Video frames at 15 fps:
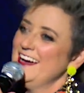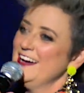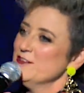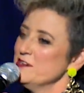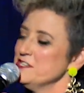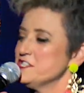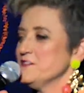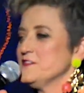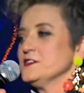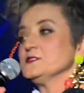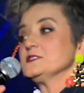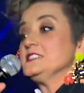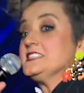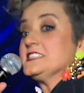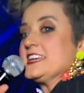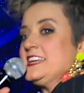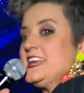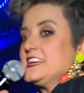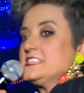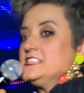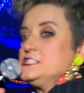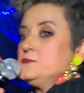When she feels
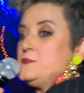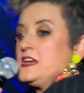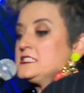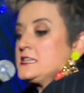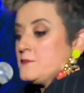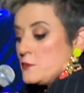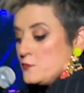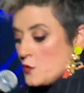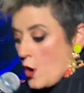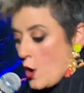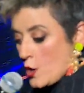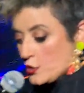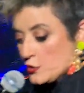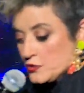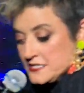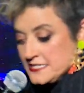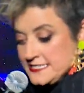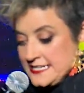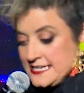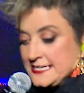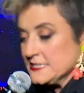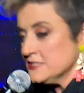disconnected, she picks up a rock or a
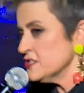stick and